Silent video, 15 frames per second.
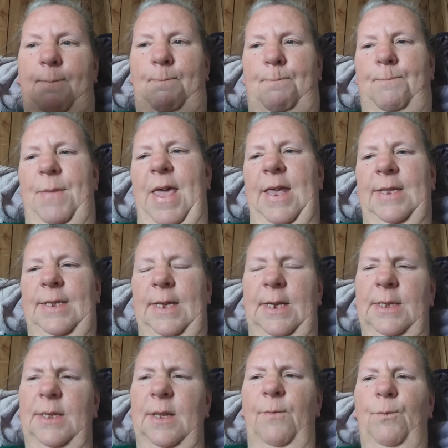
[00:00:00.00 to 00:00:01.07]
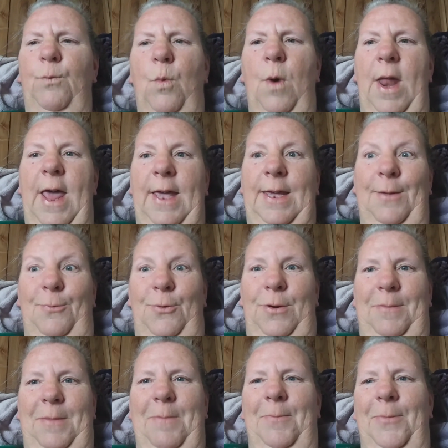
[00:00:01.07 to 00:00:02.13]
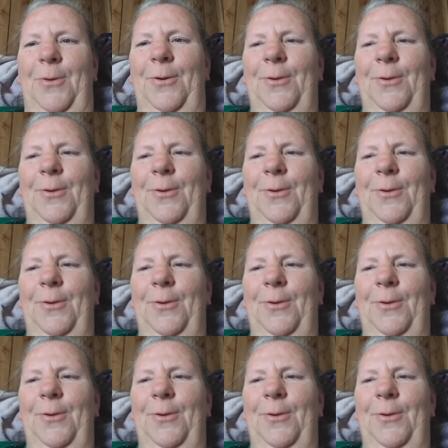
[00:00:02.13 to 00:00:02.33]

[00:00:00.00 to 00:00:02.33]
basics of what I can remember